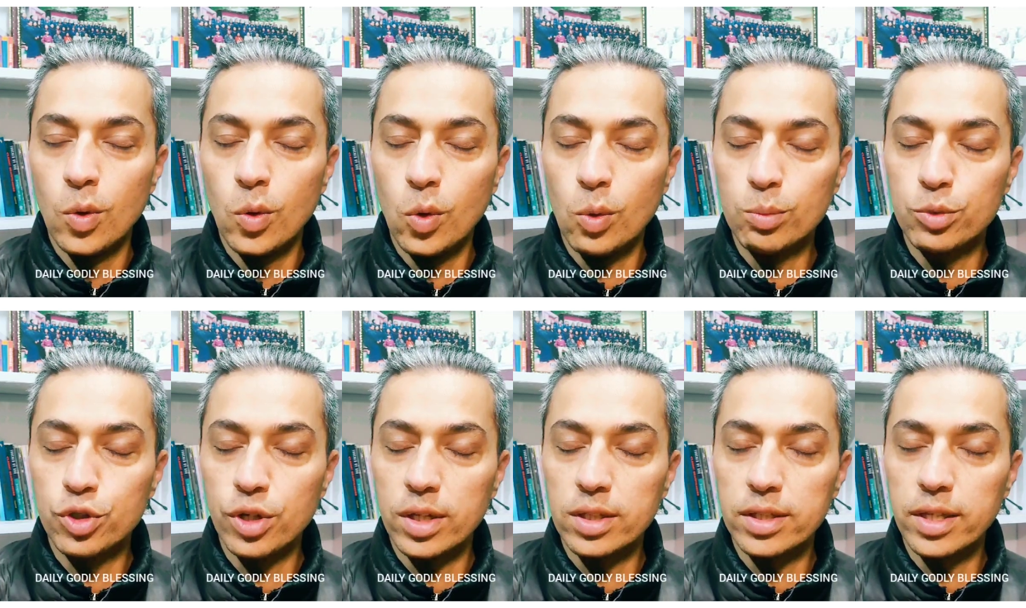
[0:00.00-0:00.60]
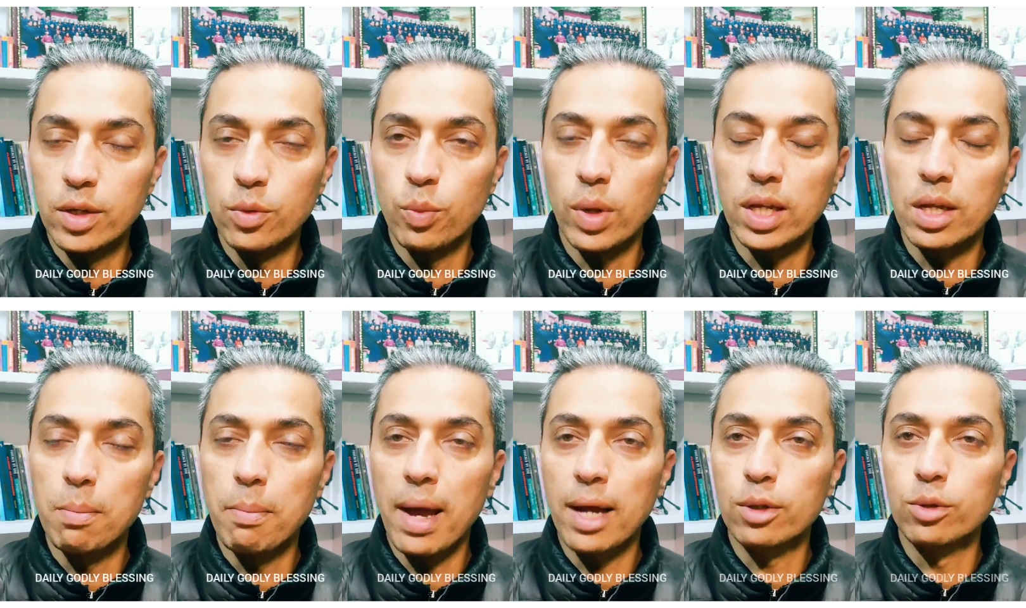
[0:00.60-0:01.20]
Om Shanti and
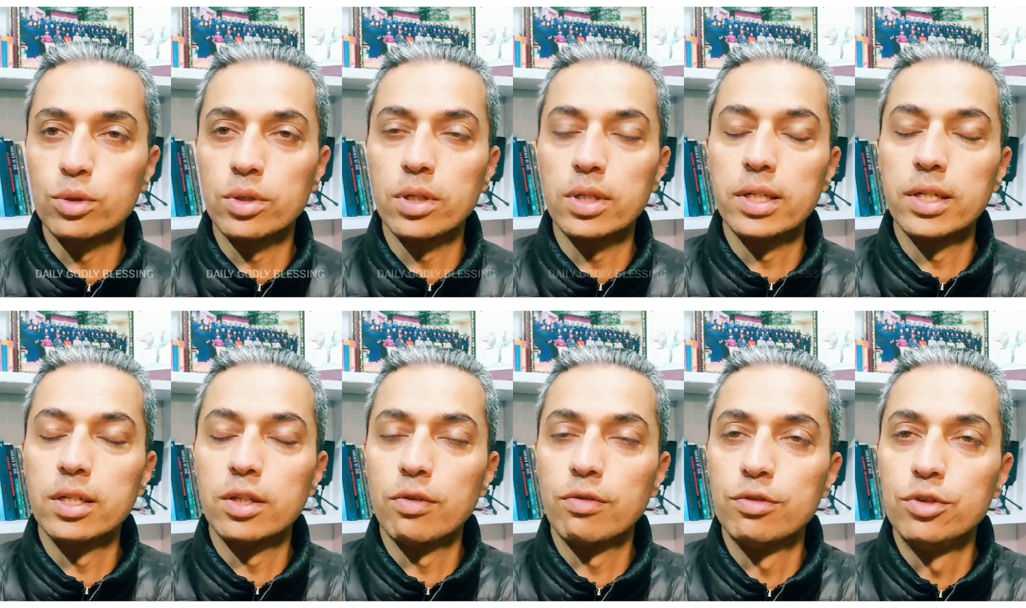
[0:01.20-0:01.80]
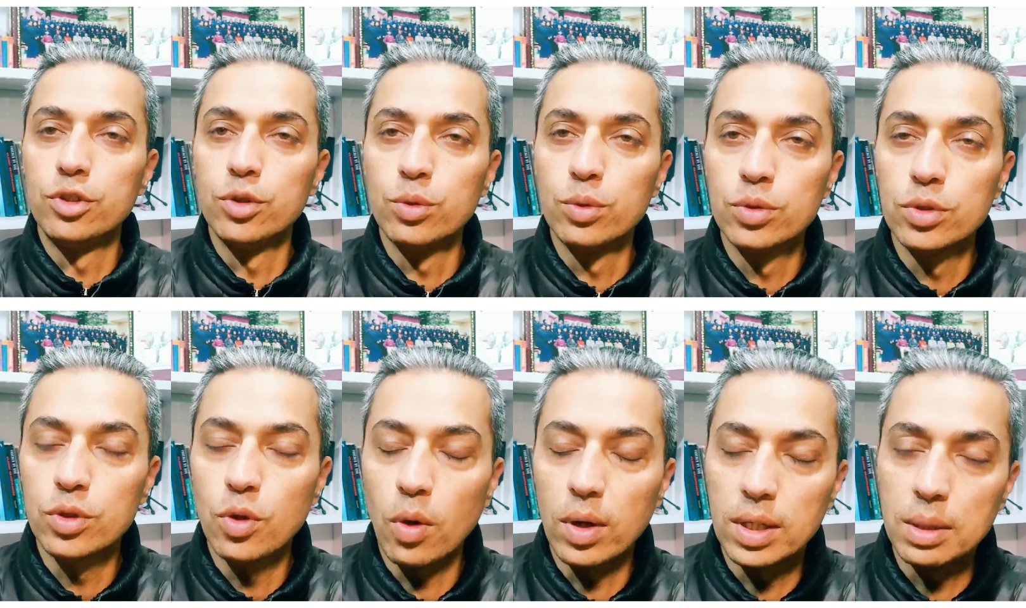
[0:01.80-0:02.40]
welcome back to 30th of
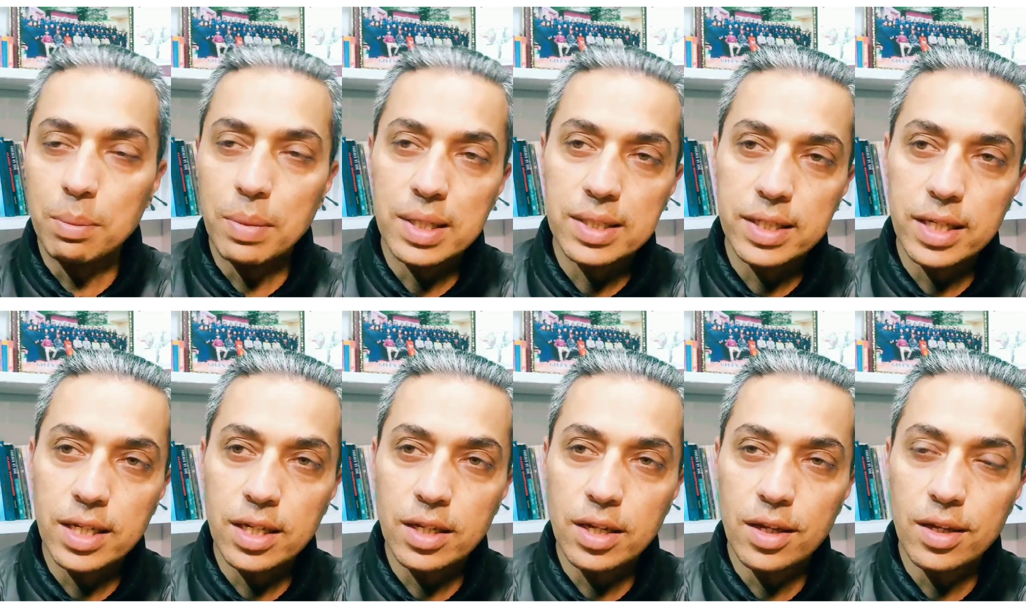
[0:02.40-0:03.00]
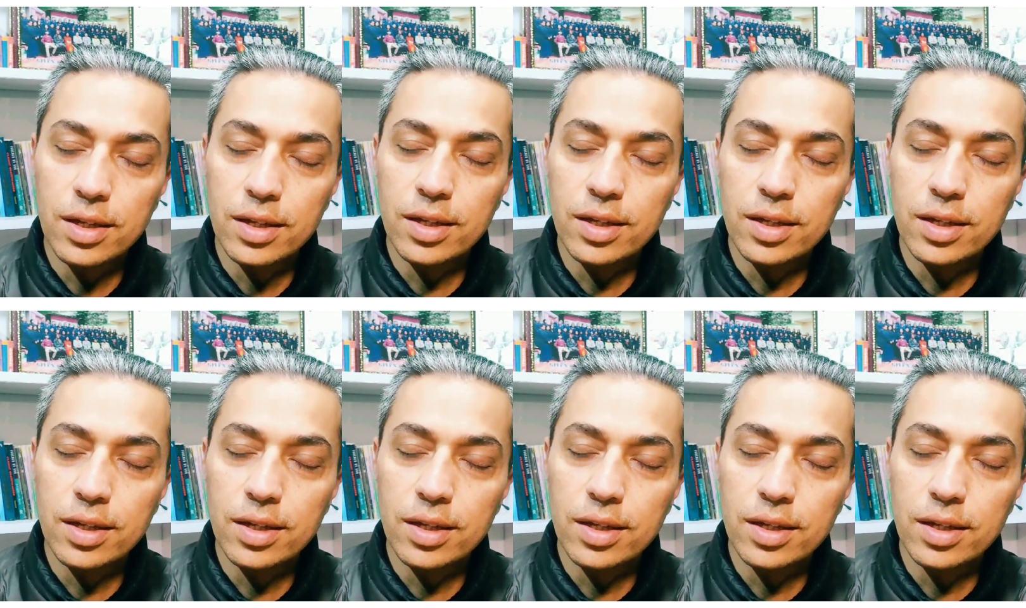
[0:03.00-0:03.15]
June's Godly Blessing.